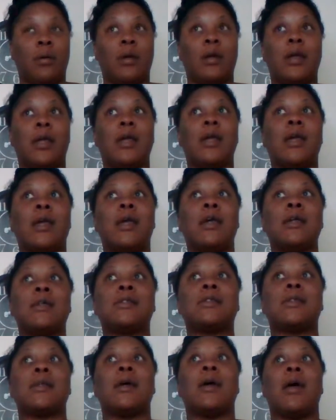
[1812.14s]
It
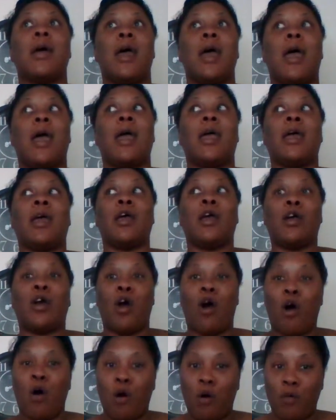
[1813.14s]
is a
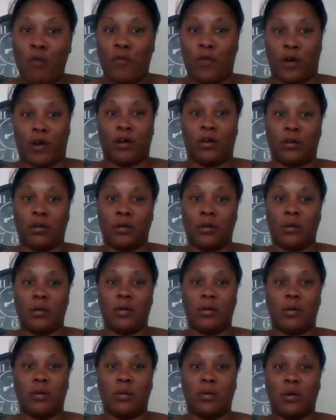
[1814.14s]
covert.
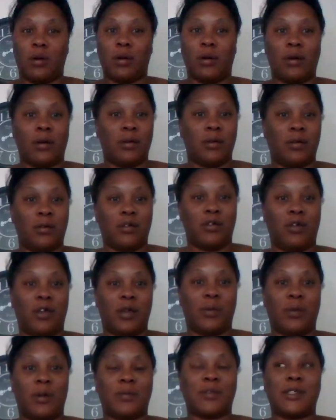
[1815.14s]
You
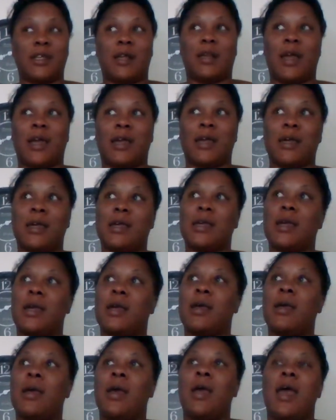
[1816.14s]
get what I'm saying? Like a
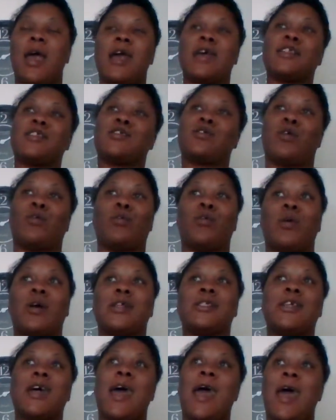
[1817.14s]
external
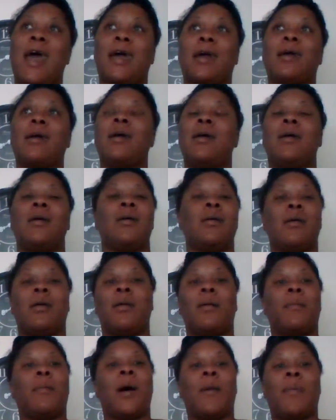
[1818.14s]
attack.
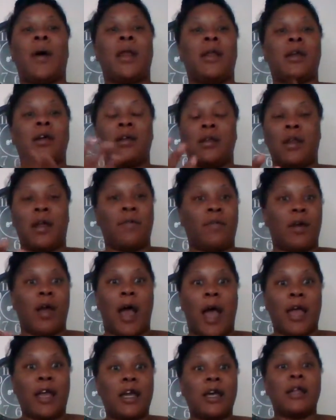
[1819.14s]
My body
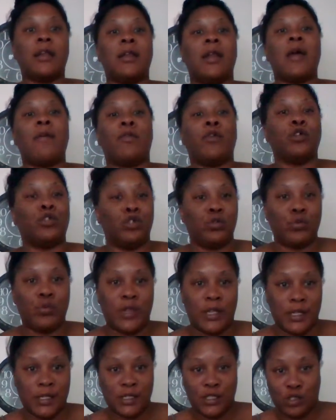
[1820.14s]
I could never do
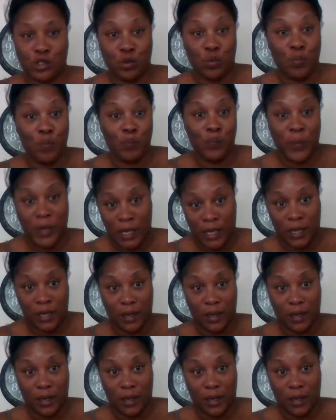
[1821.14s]
this to me.